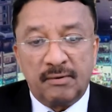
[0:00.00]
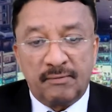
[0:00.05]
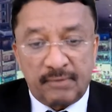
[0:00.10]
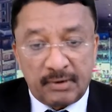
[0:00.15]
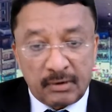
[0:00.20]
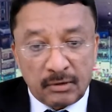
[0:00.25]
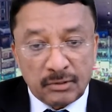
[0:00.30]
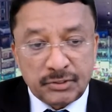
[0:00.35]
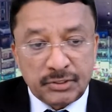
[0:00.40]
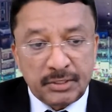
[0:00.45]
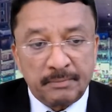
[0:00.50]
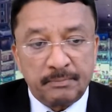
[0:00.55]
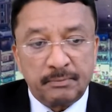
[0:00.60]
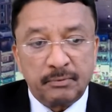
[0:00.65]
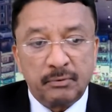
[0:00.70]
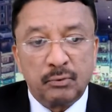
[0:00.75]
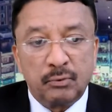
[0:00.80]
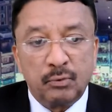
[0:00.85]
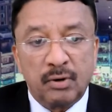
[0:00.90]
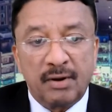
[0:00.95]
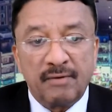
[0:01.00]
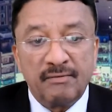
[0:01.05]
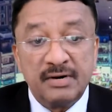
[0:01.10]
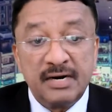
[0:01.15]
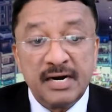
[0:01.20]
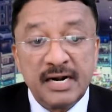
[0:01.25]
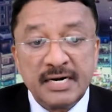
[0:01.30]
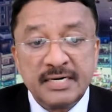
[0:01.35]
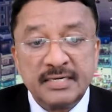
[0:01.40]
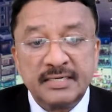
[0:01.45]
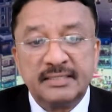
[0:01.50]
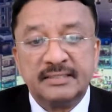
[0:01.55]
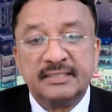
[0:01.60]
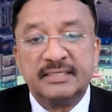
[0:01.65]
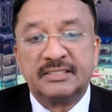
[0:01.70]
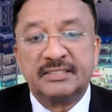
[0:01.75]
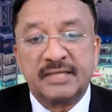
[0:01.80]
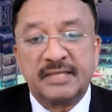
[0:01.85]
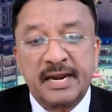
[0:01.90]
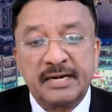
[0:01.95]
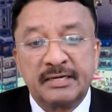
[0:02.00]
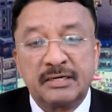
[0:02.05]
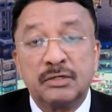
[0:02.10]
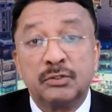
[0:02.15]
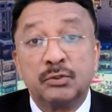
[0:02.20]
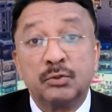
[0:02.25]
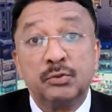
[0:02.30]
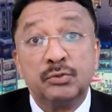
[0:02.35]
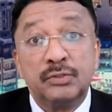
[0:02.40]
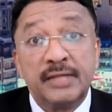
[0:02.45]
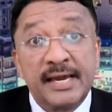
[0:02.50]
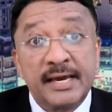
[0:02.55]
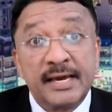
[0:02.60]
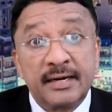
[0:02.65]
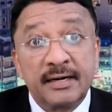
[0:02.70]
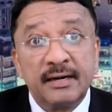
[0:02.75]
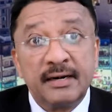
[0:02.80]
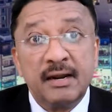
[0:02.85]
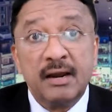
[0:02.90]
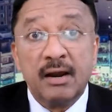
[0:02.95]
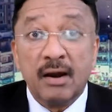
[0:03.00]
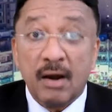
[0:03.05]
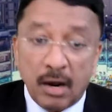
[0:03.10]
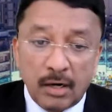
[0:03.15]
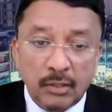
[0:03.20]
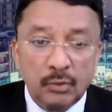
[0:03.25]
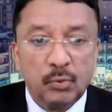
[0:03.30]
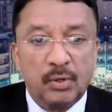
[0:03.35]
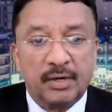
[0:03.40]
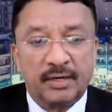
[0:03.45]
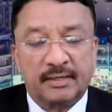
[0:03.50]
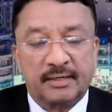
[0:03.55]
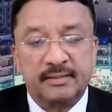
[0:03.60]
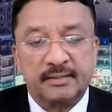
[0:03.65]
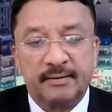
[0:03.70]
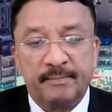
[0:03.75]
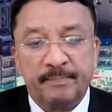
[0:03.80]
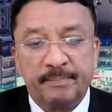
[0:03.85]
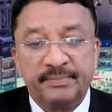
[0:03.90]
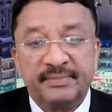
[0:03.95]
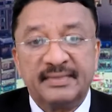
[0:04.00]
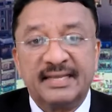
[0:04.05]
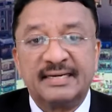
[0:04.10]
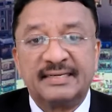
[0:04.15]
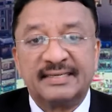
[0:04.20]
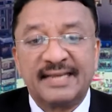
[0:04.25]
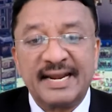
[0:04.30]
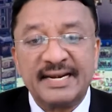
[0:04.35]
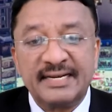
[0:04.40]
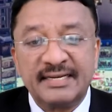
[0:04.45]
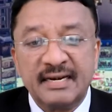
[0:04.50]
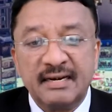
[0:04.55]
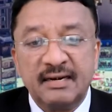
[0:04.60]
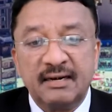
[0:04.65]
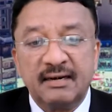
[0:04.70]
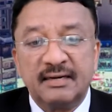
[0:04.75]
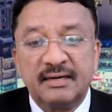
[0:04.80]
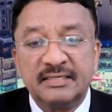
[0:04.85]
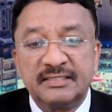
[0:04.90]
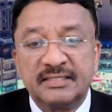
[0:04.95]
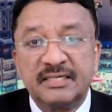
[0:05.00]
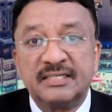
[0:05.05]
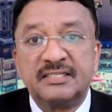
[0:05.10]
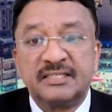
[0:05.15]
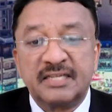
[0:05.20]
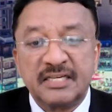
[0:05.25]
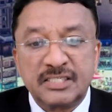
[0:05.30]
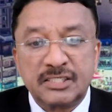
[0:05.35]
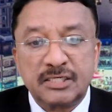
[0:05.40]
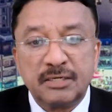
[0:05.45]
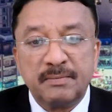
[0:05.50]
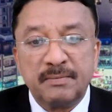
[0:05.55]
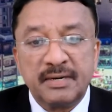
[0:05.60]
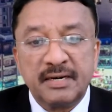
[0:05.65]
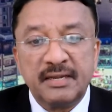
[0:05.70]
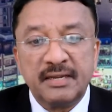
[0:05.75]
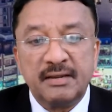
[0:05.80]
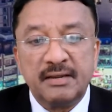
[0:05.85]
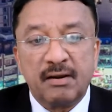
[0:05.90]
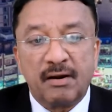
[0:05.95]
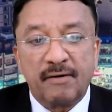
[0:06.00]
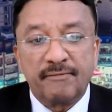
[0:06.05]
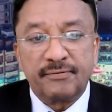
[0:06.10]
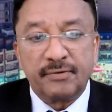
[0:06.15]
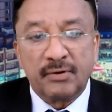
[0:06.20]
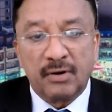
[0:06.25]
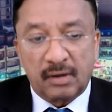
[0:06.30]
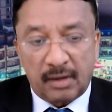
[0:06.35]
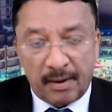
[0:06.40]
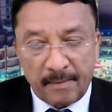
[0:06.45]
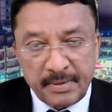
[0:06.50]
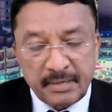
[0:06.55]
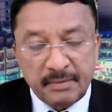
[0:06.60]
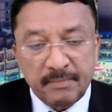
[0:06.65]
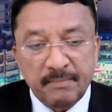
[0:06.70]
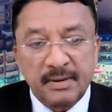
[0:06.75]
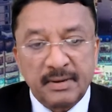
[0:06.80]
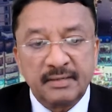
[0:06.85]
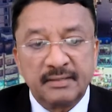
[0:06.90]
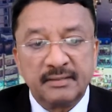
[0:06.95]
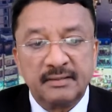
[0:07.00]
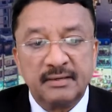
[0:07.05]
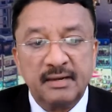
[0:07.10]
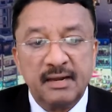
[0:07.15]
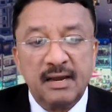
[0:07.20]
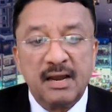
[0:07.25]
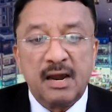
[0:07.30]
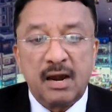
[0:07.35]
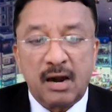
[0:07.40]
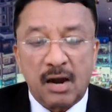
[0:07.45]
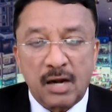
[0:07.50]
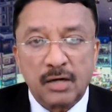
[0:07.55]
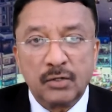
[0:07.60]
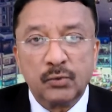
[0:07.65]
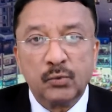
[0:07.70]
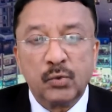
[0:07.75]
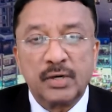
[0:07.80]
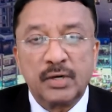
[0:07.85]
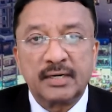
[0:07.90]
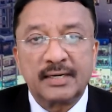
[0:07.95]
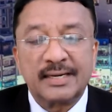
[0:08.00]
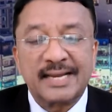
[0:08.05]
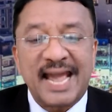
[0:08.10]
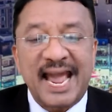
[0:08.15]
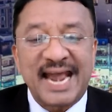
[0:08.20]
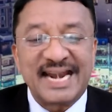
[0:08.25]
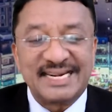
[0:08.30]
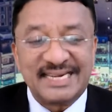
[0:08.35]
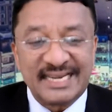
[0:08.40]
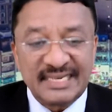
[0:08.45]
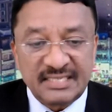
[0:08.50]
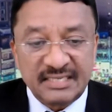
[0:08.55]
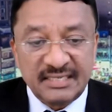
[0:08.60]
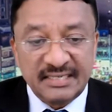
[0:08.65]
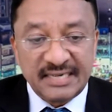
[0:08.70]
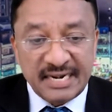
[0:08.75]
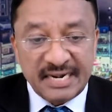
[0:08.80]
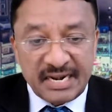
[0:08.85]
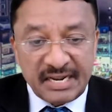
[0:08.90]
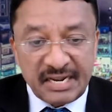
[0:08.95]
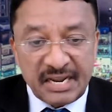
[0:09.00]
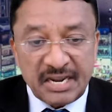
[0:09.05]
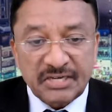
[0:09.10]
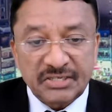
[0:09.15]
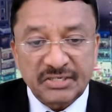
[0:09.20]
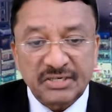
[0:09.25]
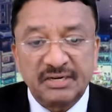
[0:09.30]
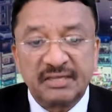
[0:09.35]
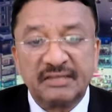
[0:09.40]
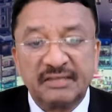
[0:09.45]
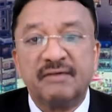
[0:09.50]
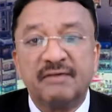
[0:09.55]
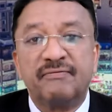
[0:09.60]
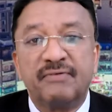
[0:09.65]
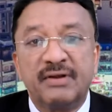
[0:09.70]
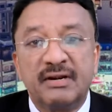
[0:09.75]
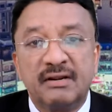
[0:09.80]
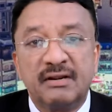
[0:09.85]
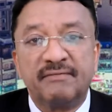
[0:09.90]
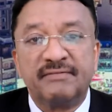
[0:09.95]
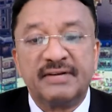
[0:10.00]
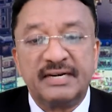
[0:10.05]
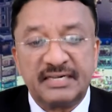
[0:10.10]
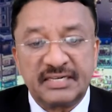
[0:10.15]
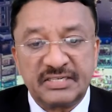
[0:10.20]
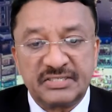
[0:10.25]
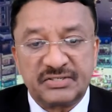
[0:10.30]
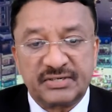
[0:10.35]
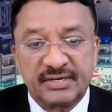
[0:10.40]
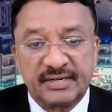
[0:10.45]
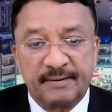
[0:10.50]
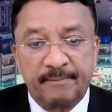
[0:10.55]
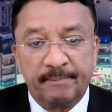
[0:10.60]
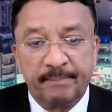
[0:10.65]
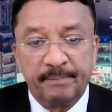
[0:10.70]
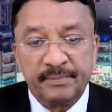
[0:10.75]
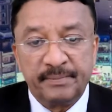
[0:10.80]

fellowship who have earned this title through their hard work. The title is a testimony of your commitment, hard work, and dedication in the field of dentistry.